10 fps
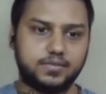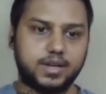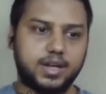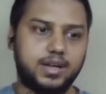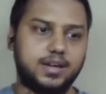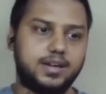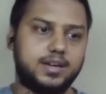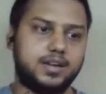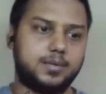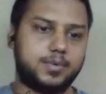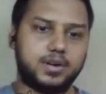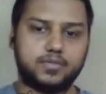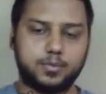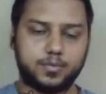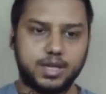And apart
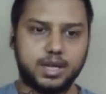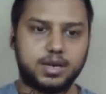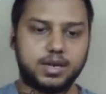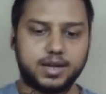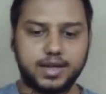from that, I